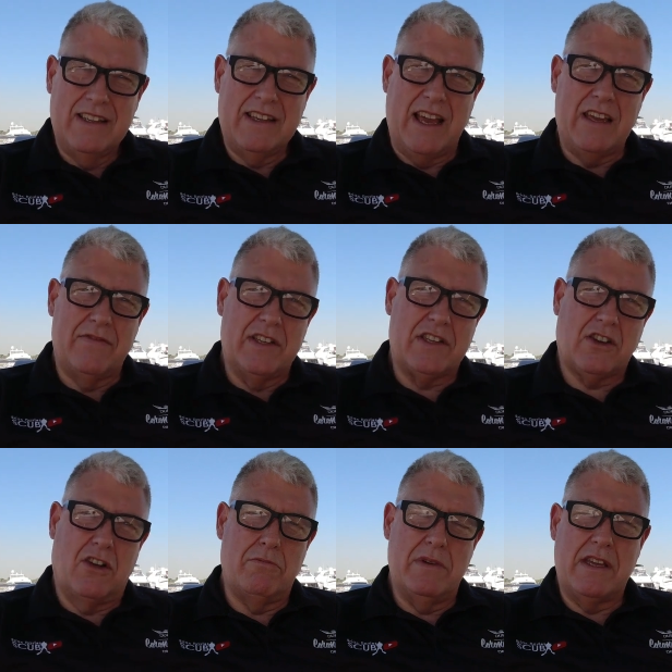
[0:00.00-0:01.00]
David's
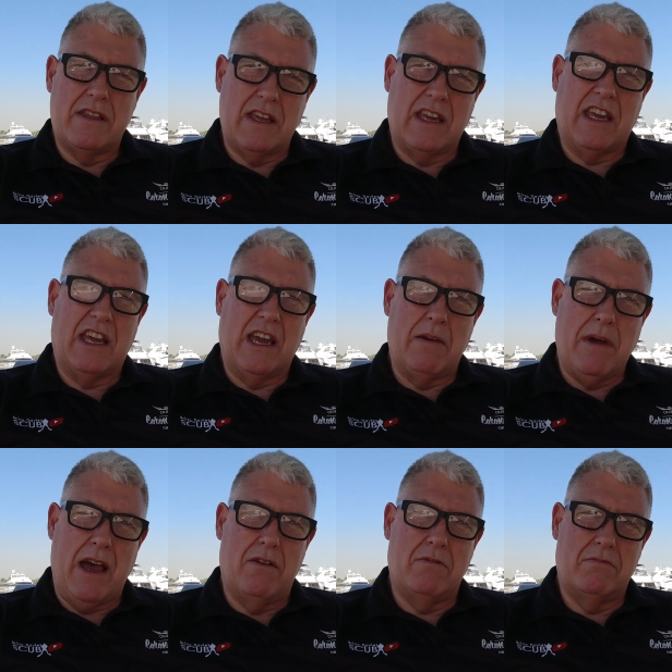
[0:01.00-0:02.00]
got me thinking
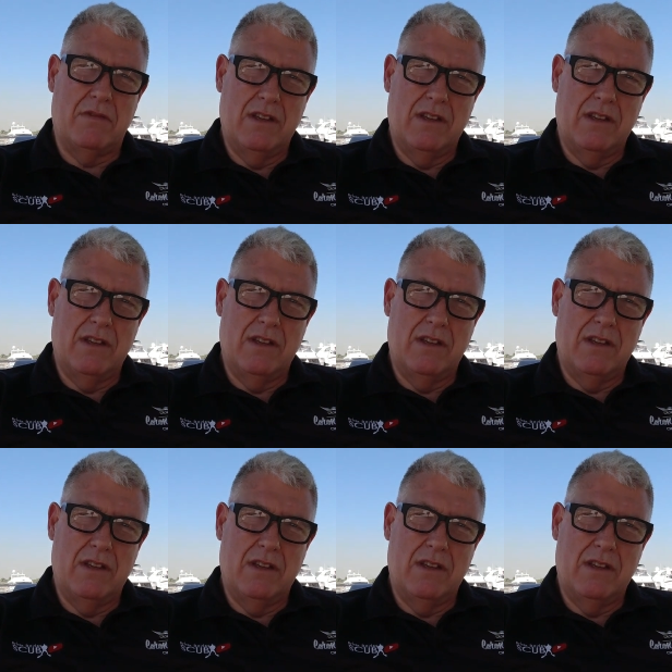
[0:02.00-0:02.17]
about